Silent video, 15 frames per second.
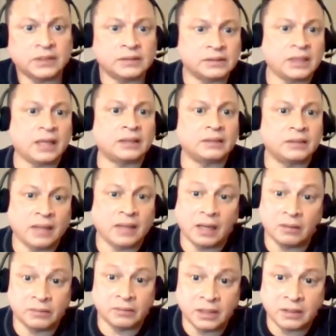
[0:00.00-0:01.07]
Exactly, and I
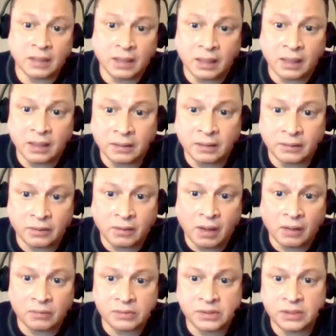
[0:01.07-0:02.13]
don't think I, I you know
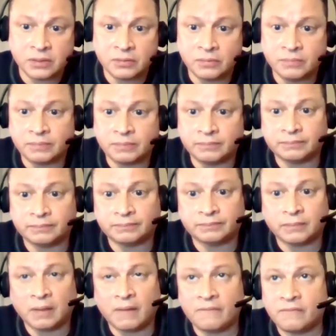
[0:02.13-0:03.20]
I don't see you.
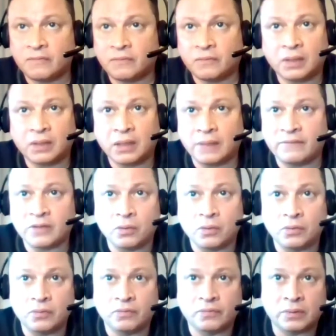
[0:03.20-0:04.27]
I haven't
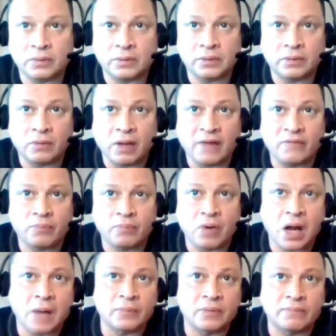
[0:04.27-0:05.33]
known you to you know have a
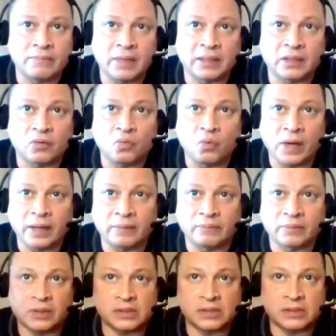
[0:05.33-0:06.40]
problem making weight
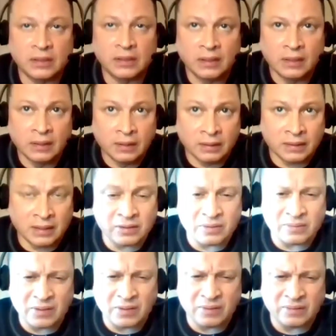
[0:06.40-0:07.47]
because I think the,
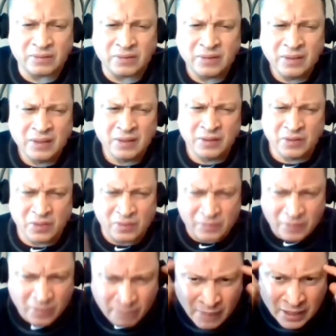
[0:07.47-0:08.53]
the the
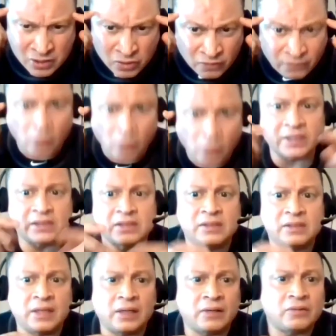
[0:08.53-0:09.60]
the mental focus
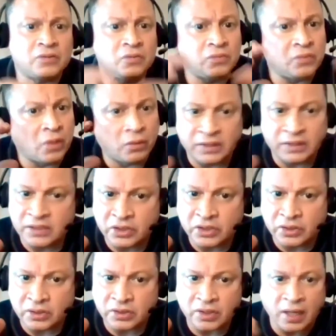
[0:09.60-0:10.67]
is there. You know this
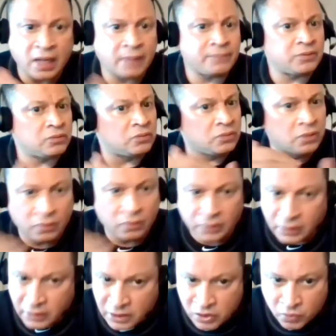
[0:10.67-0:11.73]
is your job. You know
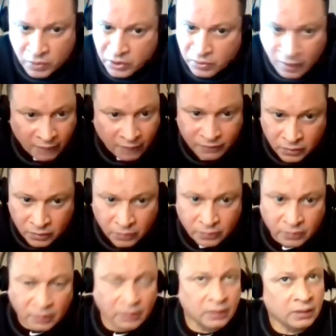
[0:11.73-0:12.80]
that this is what you have to do.